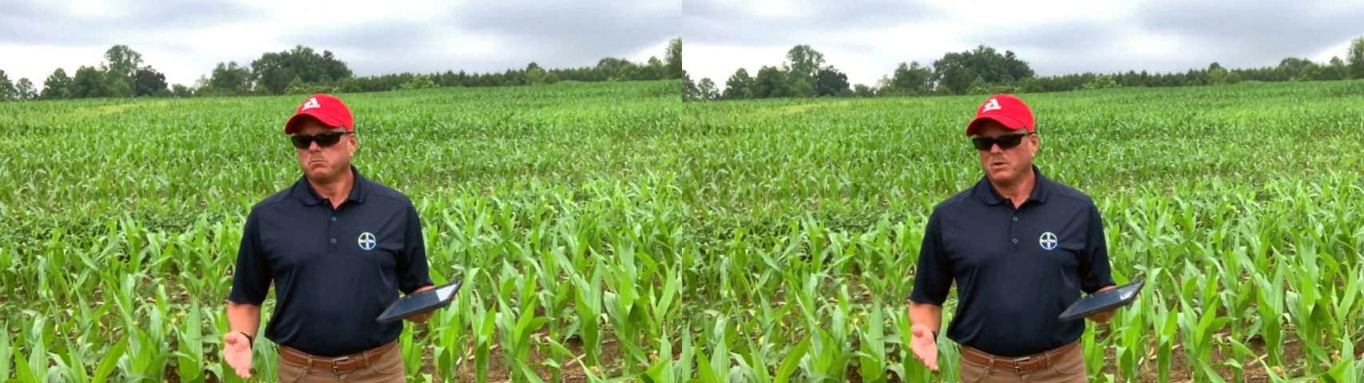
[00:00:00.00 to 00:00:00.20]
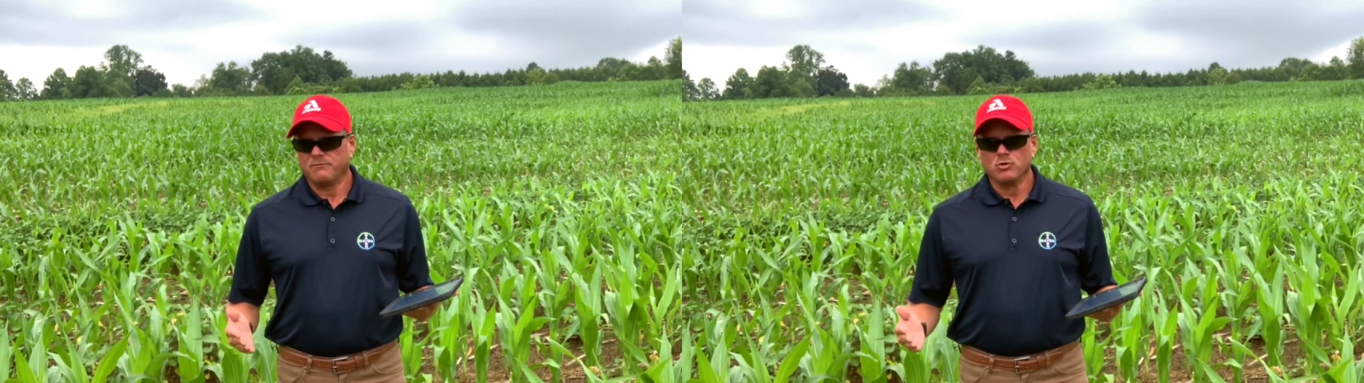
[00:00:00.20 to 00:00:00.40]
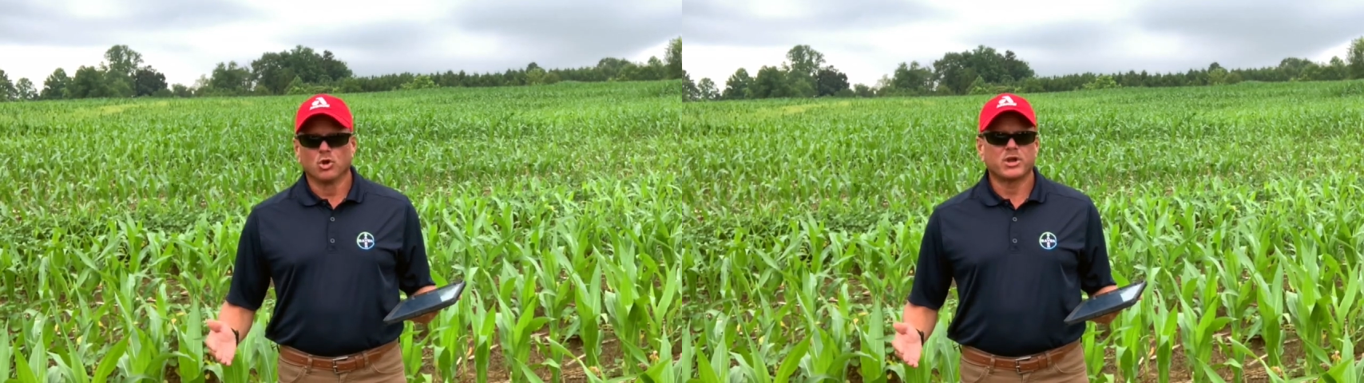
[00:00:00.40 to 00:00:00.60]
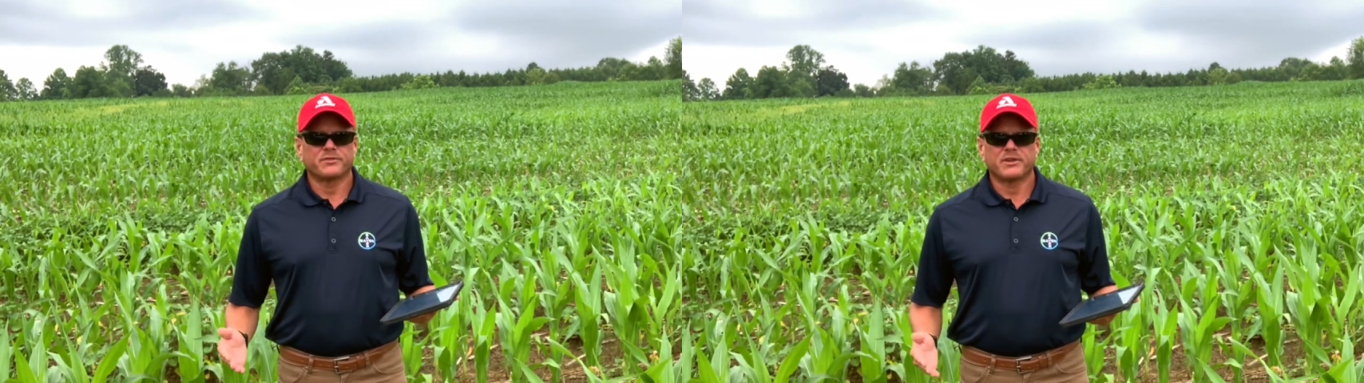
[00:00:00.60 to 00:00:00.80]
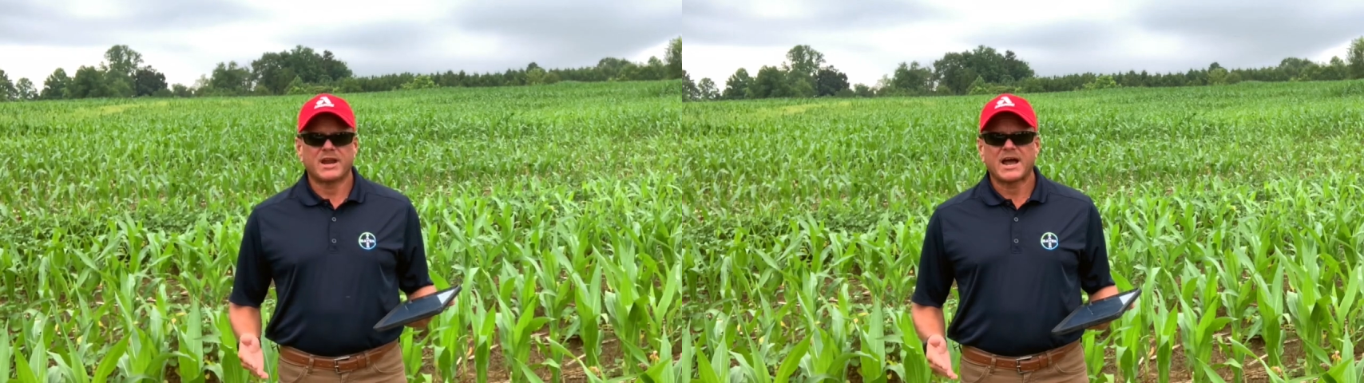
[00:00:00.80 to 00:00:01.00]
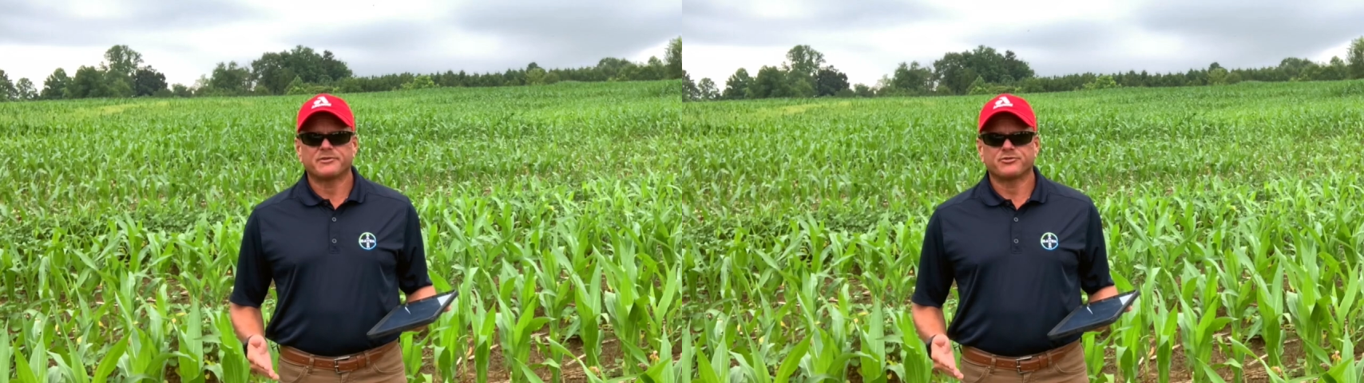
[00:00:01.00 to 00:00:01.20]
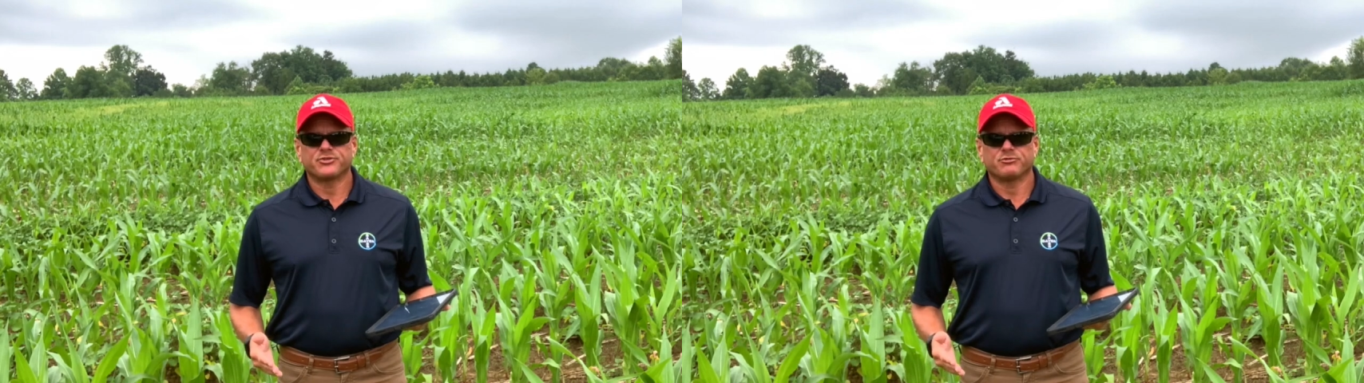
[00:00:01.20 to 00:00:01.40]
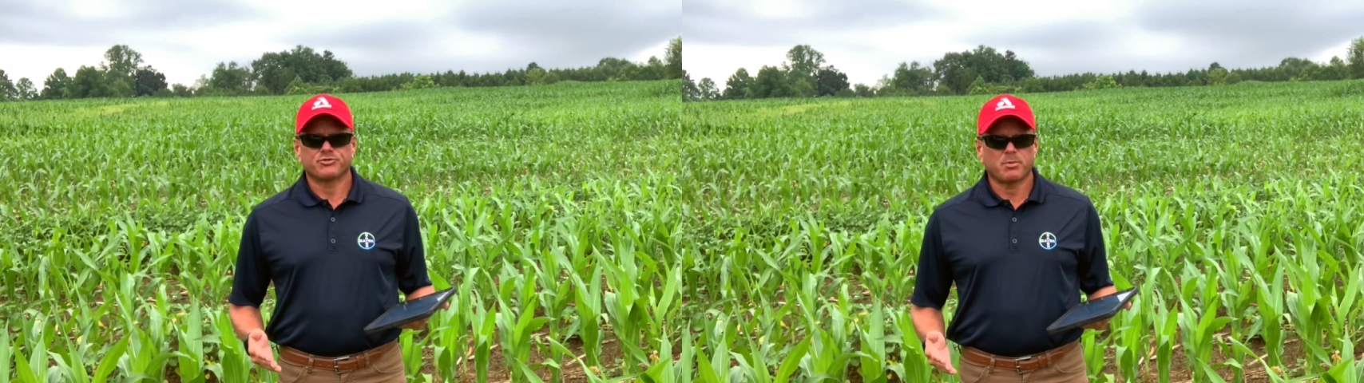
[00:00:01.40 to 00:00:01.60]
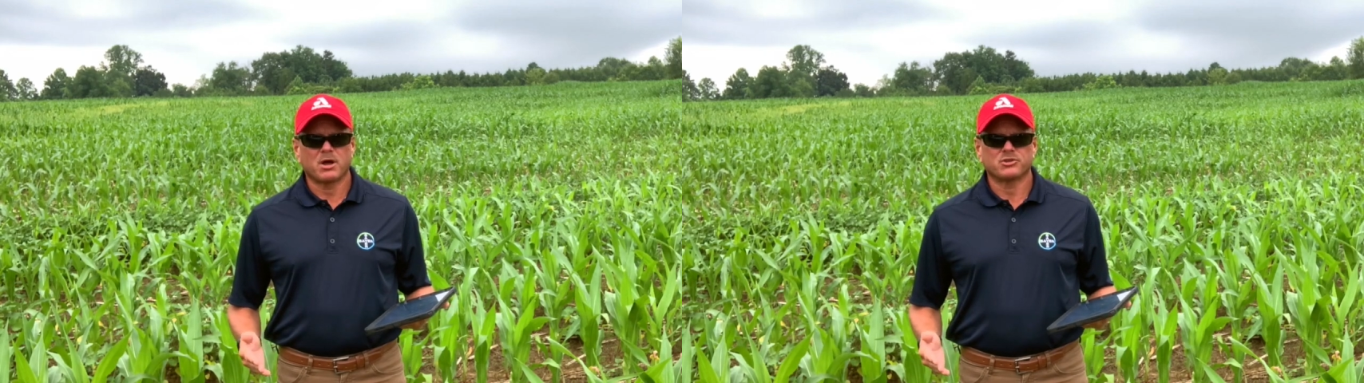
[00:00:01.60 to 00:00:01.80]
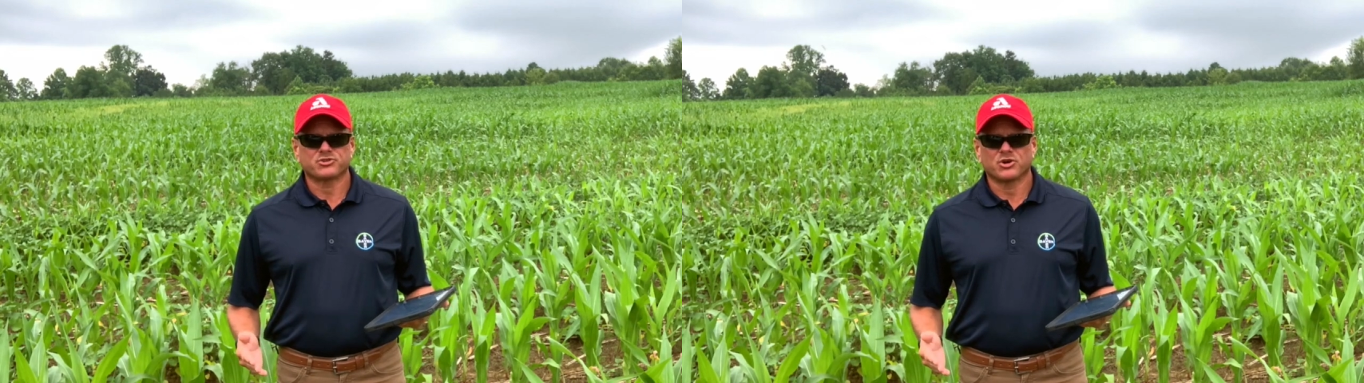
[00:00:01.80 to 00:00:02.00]
if you look at the nitrogen
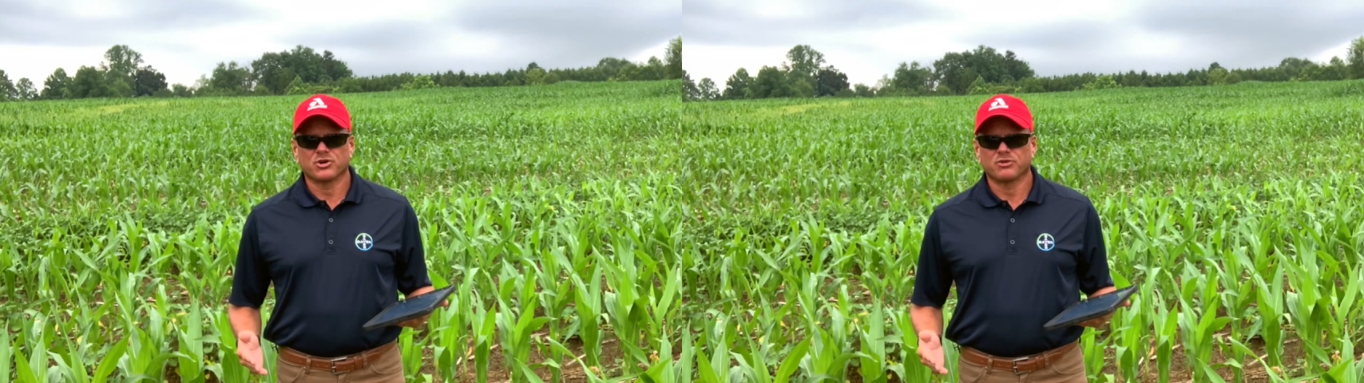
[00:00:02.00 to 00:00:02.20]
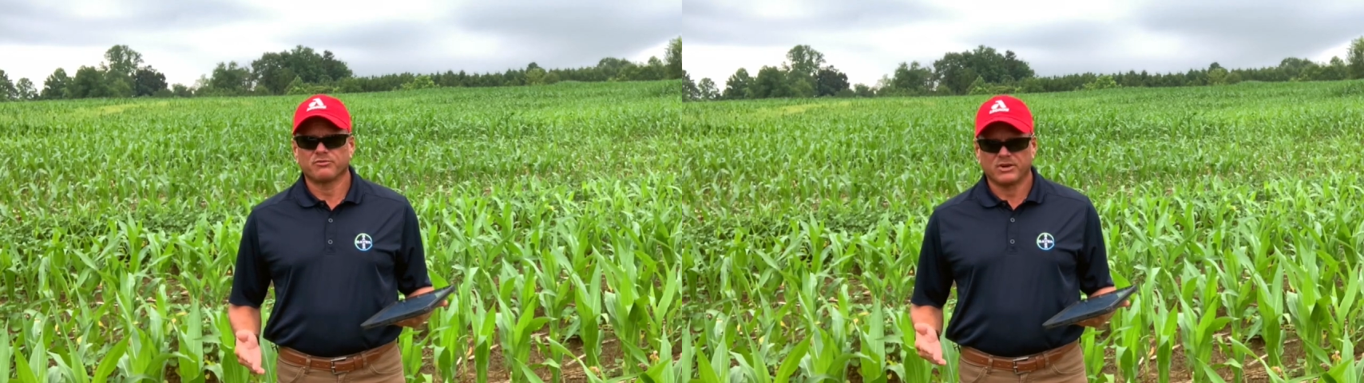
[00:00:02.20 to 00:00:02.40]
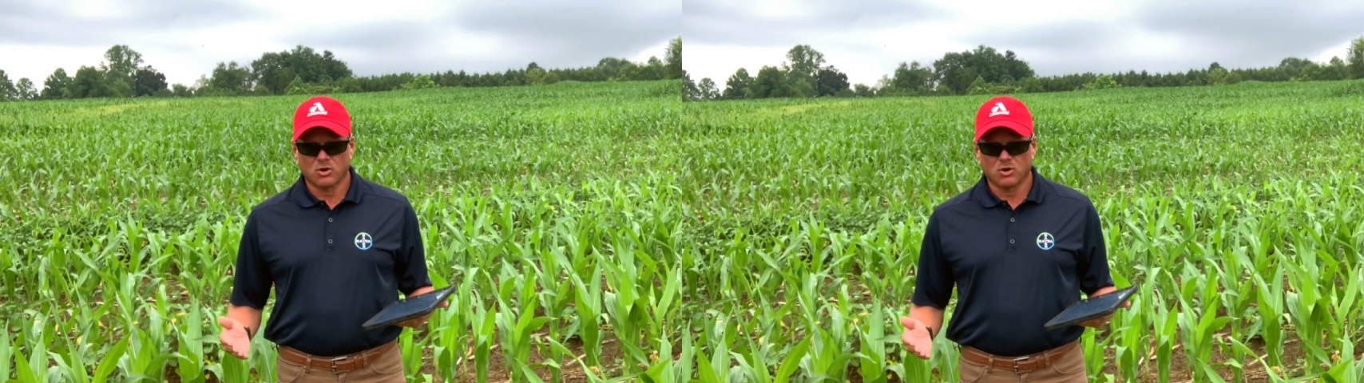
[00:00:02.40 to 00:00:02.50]
response curve in